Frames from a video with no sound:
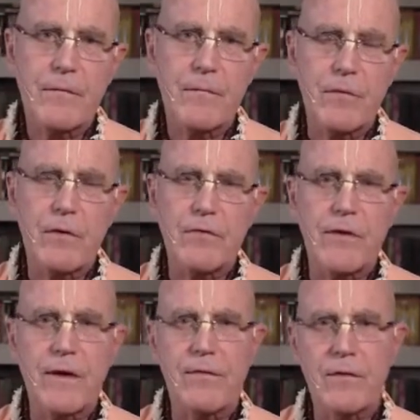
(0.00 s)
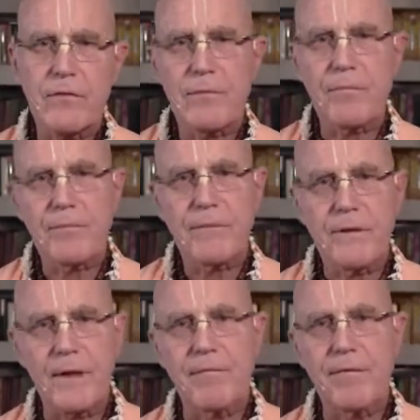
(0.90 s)
you could say this
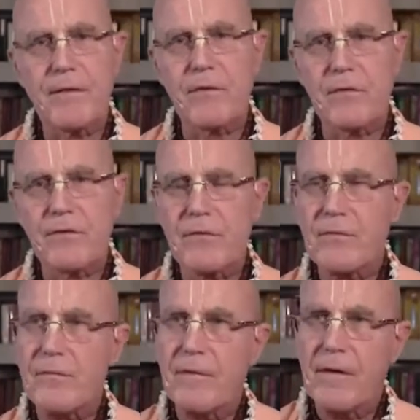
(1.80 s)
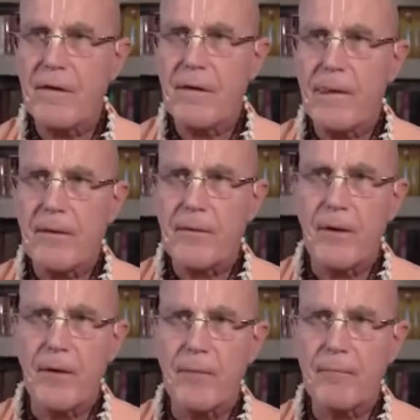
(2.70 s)
event is
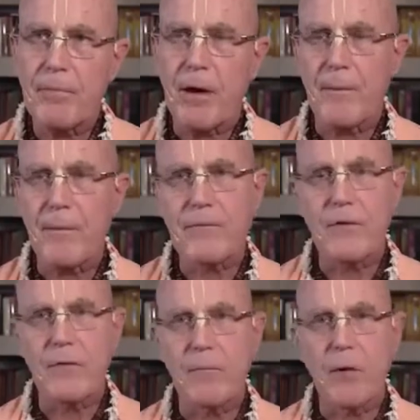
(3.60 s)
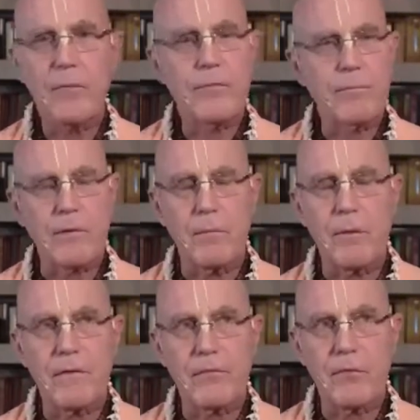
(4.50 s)
probably said the most to
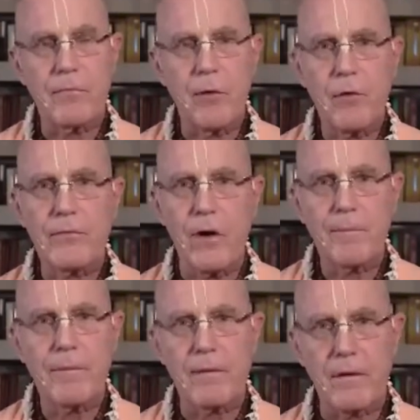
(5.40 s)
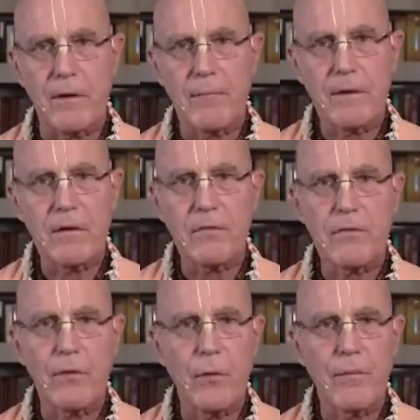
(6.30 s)
be observed most opulently because it's
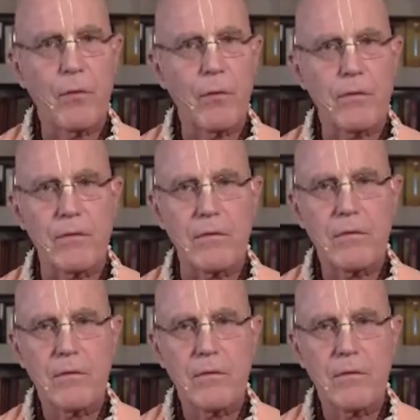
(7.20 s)
so important.